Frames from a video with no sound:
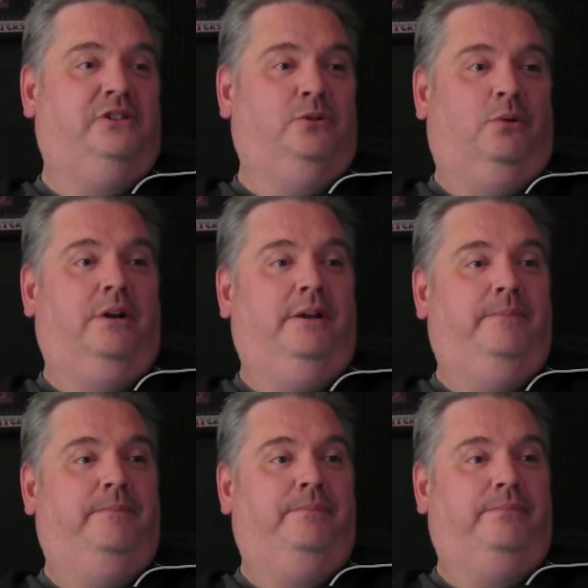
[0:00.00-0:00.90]
story,
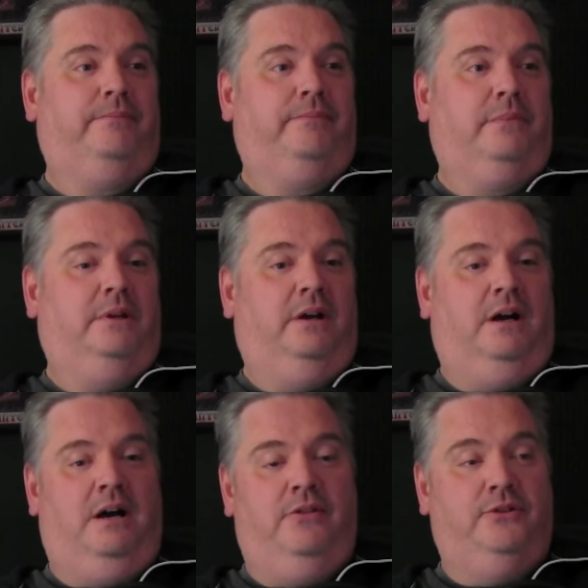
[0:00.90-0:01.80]

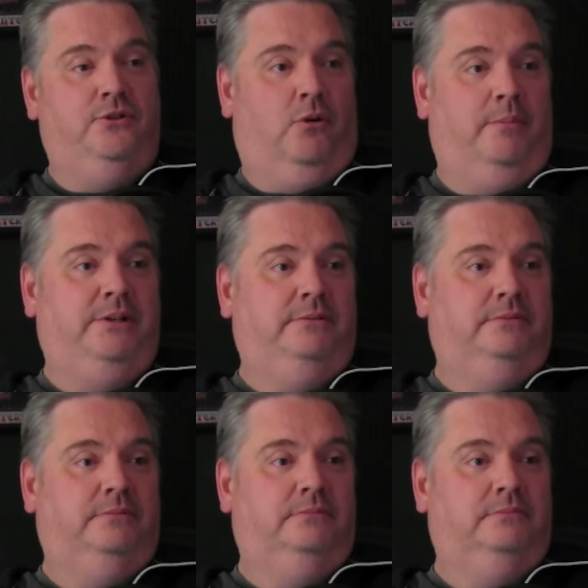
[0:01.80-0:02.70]
uh, there's Norman,
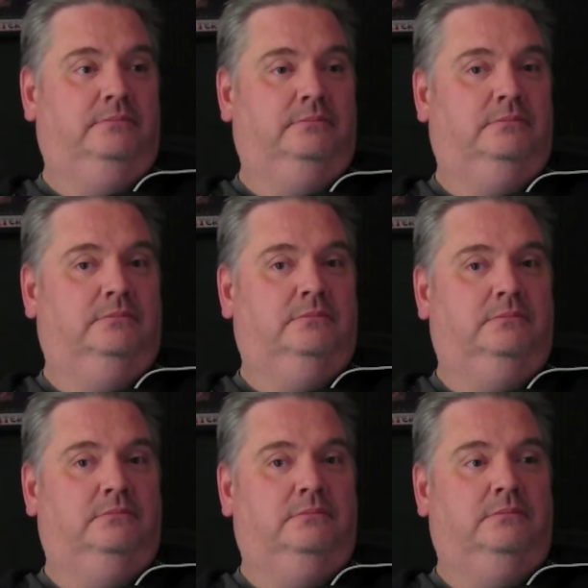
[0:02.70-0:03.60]
mm-hmm.
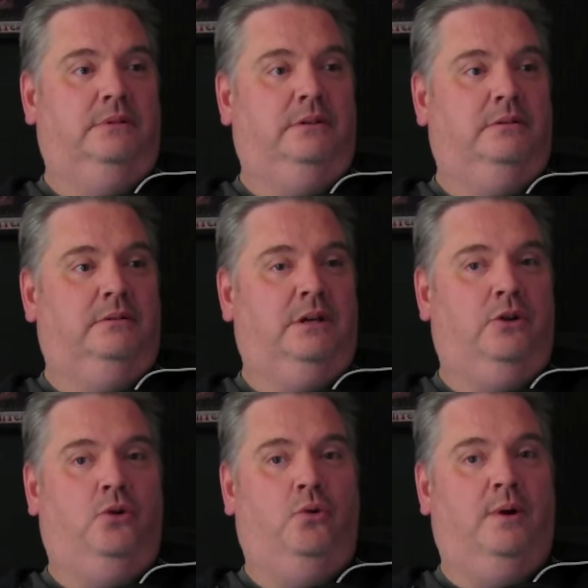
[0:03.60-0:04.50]

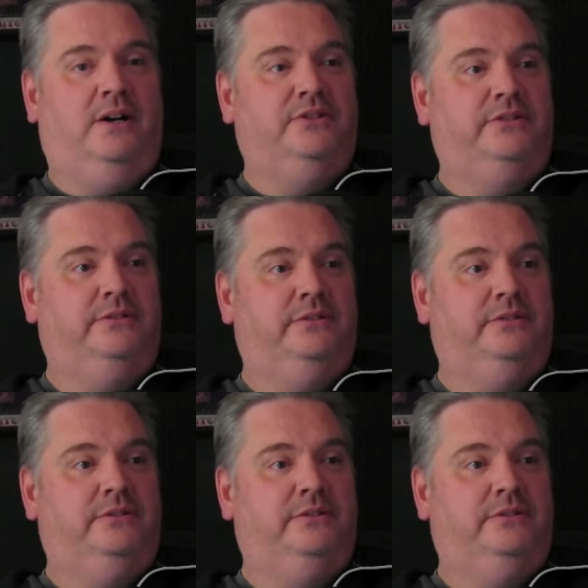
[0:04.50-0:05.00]
and who else?